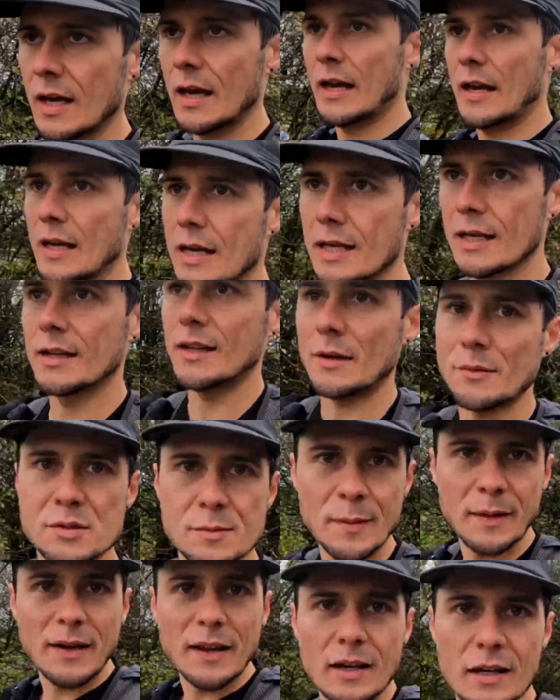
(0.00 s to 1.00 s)
and that was
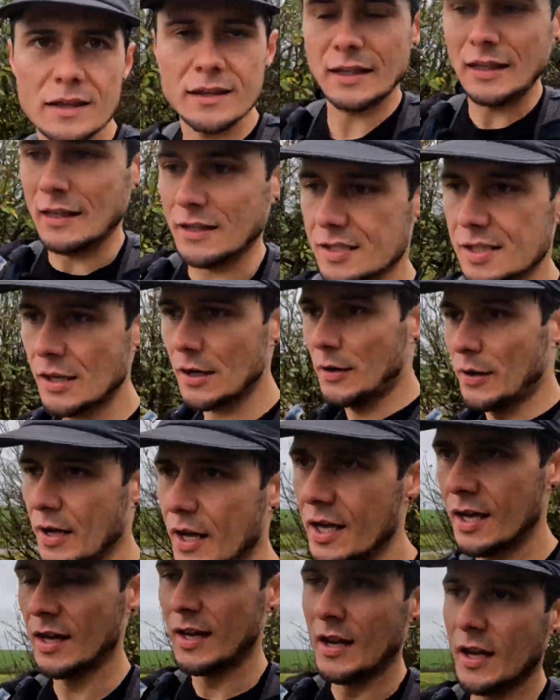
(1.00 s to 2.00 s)
about it, I think. So
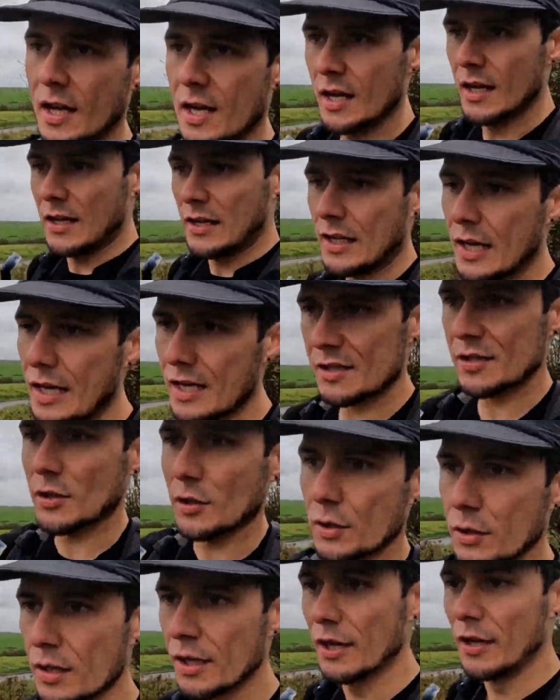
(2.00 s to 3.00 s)
yeah, it's
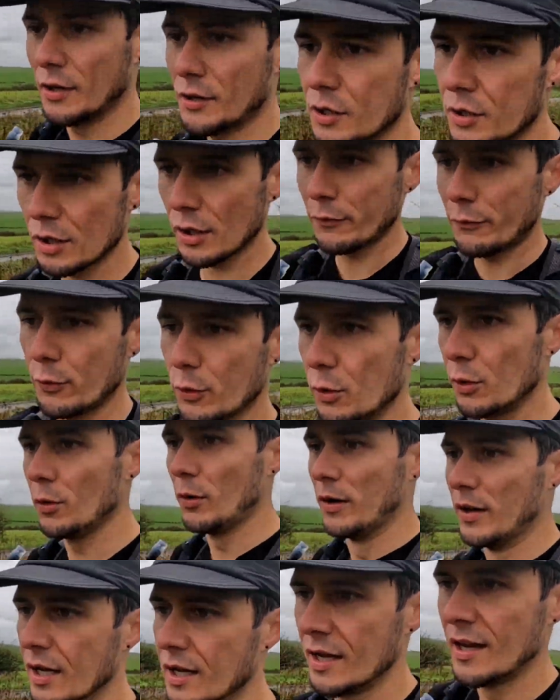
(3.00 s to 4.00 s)
gone good overall.